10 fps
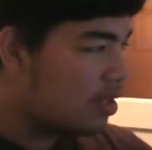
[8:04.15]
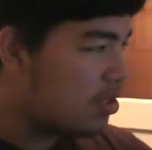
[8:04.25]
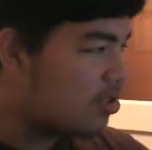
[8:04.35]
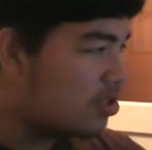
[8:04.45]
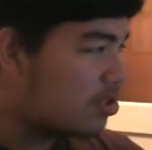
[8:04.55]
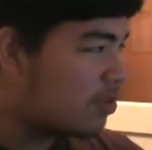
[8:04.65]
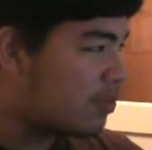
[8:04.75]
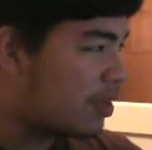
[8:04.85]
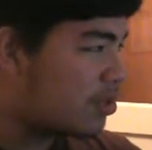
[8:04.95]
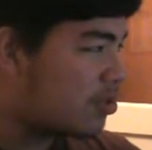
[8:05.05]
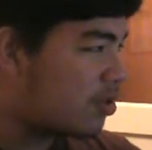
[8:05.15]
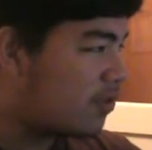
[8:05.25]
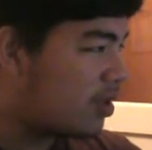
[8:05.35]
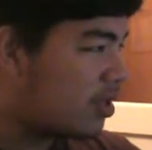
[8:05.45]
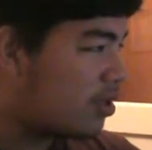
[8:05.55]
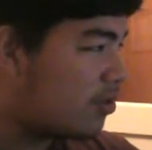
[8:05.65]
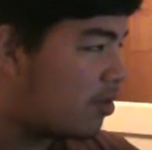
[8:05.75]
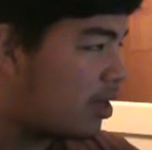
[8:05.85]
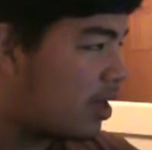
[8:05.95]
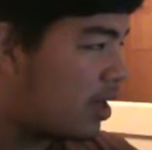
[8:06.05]
I'll search up a picture of it
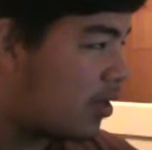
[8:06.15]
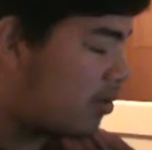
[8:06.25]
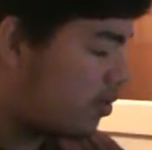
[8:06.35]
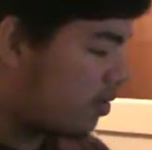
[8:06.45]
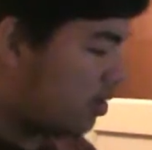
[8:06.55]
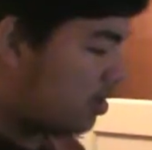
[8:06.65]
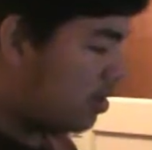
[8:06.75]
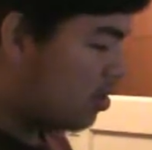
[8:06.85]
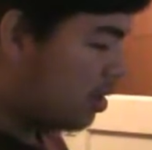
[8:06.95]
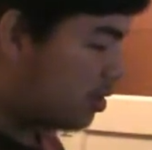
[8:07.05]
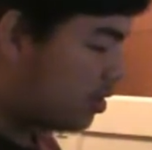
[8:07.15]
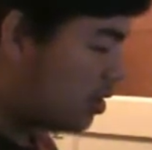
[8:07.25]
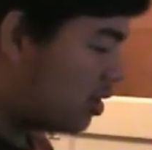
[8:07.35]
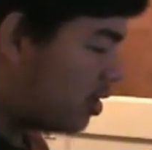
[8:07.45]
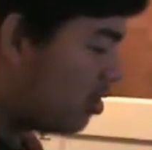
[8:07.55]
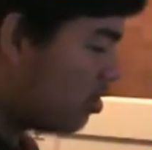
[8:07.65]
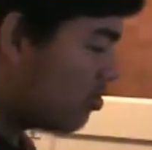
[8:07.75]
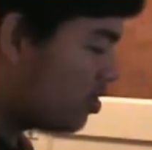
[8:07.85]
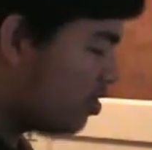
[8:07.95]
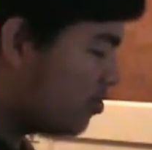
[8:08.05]
right now. You guys can see it.
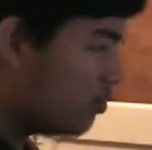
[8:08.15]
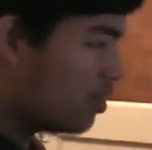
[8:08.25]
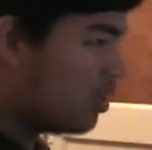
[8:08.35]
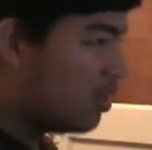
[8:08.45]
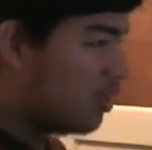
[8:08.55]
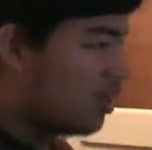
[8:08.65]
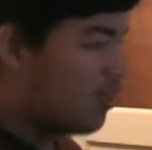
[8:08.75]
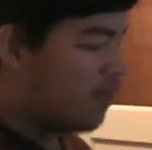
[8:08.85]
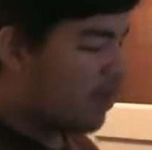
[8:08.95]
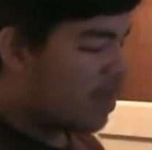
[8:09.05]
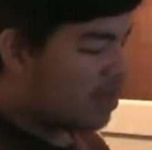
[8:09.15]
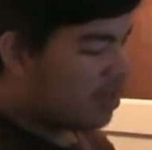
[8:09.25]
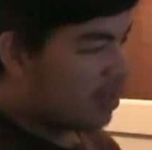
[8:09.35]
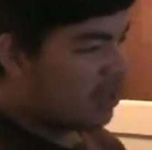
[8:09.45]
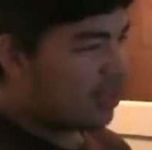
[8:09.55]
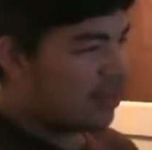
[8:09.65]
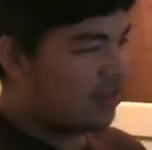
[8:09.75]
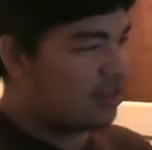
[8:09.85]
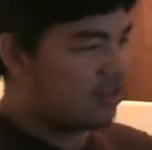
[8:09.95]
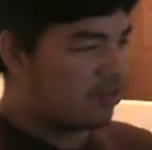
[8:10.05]
Also, the fact that they
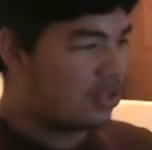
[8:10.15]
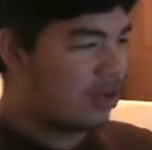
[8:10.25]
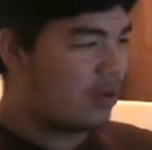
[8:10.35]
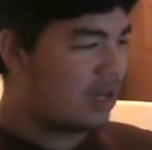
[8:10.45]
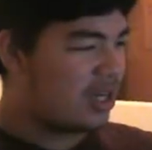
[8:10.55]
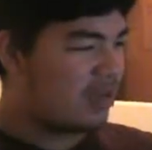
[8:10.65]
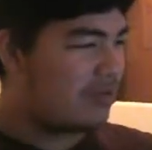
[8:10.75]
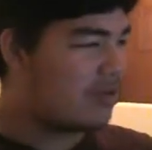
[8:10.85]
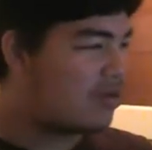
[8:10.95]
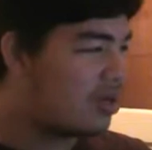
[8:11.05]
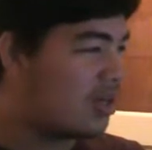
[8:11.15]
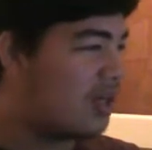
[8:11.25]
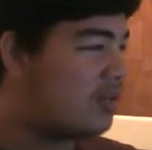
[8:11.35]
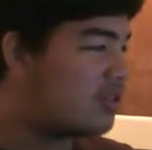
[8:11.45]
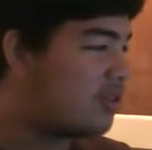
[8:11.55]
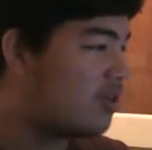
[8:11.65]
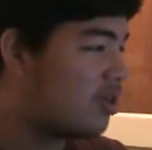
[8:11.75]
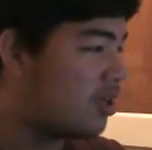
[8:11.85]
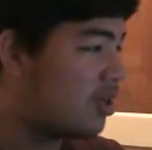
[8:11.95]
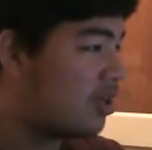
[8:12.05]
don't use Toa anymore, and now it's
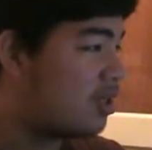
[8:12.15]
called a. Uh,